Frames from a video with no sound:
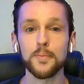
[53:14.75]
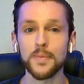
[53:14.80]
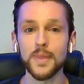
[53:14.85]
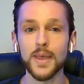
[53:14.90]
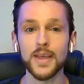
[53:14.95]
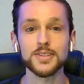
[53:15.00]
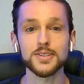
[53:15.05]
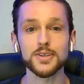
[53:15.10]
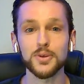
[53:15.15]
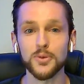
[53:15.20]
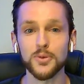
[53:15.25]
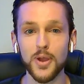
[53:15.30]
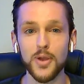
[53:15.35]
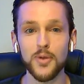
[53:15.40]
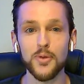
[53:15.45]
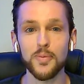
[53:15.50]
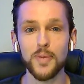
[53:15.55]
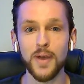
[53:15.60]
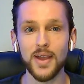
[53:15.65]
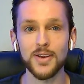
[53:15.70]
That's a great
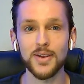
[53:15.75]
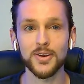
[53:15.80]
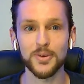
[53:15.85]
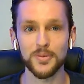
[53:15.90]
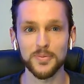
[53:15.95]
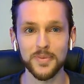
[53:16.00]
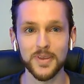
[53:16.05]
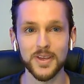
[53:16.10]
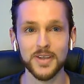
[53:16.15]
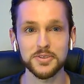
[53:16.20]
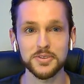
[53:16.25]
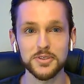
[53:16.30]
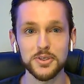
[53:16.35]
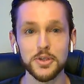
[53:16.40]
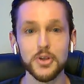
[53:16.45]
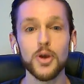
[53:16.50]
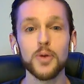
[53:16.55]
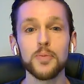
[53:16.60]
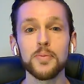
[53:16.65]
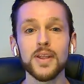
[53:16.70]
reminder because you
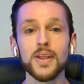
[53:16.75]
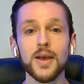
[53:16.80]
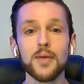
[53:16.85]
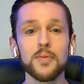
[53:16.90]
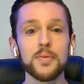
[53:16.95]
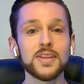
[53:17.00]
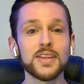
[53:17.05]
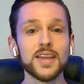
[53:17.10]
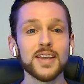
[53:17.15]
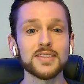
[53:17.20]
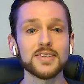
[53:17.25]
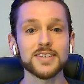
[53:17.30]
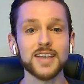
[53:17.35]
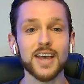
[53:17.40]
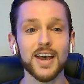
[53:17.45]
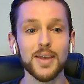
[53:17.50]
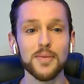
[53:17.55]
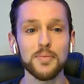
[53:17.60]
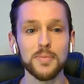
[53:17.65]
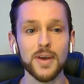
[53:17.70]
know I'm I'm an intense
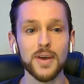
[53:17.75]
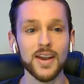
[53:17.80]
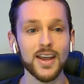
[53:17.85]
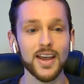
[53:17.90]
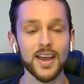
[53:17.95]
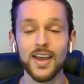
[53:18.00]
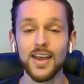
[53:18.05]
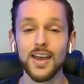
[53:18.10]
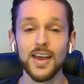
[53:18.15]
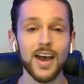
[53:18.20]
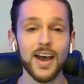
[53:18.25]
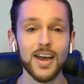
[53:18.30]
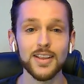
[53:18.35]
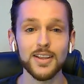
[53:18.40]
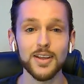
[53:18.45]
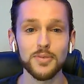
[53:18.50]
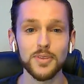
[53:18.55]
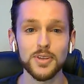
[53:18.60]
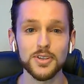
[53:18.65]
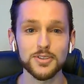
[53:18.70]
guy, but I
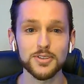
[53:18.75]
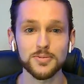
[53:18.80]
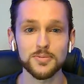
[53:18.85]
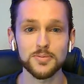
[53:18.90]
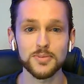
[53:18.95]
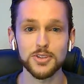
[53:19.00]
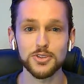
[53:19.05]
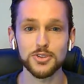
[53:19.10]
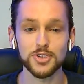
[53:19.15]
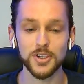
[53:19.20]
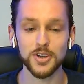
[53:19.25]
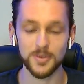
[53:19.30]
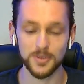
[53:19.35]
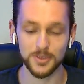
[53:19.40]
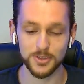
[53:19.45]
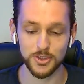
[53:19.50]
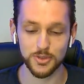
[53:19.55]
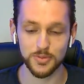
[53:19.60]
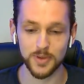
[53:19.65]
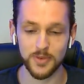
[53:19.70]
love this this shit.
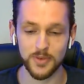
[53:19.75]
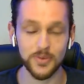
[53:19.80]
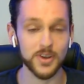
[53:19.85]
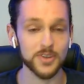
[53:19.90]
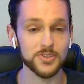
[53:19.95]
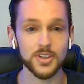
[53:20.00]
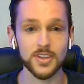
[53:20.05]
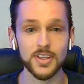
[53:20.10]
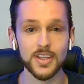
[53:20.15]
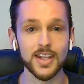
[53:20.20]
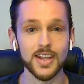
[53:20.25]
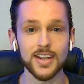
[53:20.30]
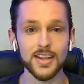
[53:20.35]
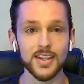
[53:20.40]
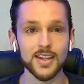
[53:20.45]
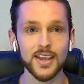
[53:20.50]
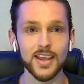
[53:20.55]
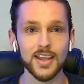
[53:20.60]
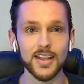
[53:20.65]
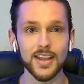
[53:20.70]
Excuse my French. At the end of the
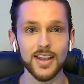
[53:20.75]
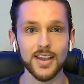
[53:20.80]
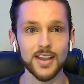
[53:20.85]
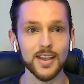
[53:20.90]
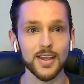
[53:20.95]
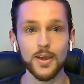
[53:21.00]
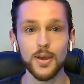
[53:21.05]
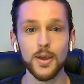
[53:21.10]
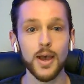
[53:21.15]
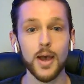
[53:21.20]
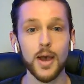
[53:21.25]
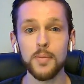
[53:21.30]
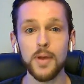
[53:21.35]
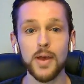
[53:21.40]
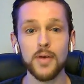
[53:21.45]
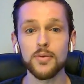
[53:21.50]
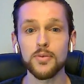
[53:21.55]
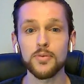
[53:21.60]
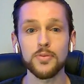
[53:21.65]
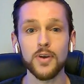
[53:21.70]
day, like I'm
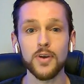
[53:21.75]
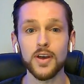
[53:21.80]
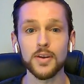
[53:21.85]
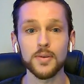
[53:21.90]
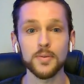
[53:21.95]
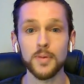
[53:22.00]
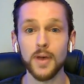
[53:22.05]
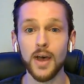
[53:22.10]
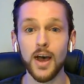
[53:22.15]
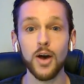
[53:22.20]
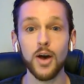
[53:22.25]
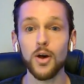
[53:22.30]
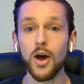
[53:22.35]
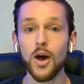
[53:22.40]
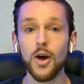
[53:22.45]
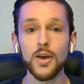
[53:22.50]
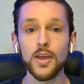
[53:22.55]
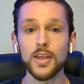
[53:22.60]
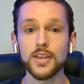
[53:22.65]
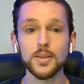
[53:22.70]
having fun. I'll
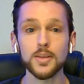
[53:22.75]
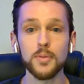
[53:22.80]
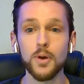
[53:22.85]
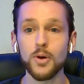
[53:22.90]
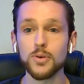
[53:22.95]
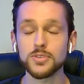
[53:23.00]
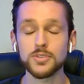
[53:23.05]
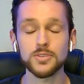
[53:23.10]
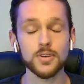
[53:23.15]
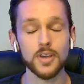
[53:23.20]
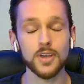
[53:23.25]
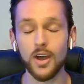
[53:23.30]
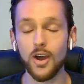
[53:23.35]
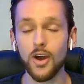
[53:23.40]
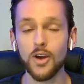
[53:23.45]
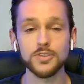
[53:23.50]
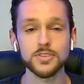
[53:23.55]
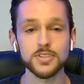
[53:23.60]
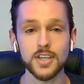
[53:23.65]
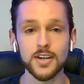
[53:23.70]
I'll hit the most
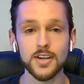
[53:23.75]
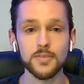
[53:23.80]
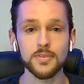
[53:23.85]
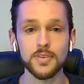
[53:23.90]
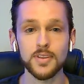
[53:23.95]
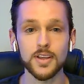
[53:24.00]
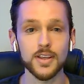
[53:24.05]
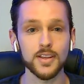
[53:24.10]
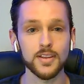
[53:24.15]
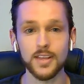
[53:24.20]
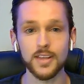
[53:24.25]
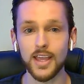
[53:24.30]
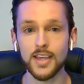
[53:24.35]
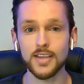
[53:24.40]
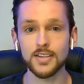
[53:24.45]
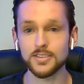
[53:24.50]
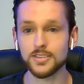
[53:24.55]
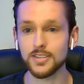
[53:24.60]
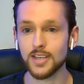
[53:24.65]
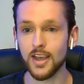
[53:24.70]
hard set of, of
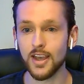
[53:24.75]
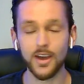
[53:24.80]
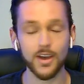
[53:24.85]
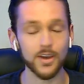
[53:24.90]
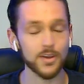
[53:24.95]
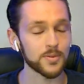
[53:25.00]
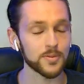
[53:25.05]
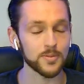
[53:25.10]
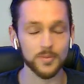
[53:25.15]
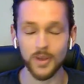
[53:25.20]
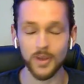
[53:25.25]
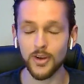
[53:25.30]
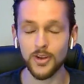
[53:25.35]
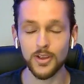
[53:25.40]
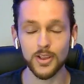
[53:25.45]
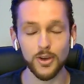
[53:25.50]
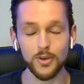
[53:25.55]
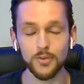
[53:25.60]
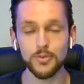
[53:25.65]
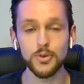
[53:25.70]
legs on very
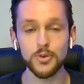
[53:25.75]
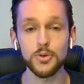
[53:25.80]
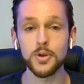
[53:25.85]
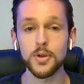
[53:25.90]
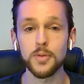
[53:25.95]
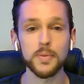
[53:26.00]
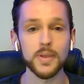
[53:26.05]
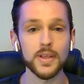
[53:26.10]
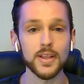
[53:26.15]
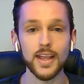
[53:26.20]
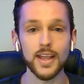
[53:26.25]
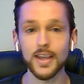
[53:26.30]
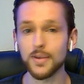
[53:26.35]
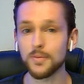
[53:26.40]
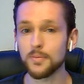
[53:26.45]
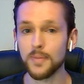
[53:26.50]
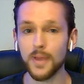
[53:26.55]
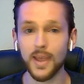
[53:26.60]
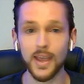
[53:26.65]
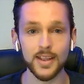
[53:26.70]
low food and be like,
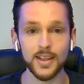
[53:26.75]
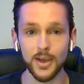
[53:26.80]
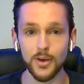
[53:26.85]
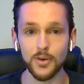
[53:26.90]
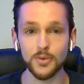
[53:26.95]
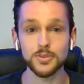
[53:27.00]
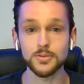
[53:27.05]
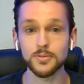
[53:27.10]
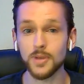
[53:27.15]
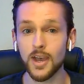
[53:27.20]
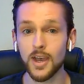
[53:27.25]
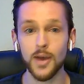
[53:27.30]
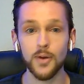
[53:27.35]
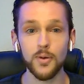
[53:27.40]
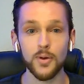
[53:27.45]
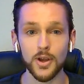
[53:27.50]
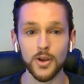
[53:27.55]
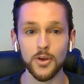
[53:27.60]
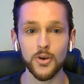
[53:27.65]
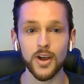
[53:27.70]
man, that was I
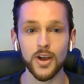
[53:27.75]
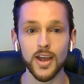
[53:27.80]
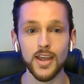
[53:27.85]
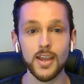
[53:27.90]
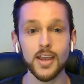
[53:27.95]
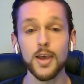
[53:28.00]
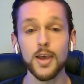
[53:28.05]
want to cry.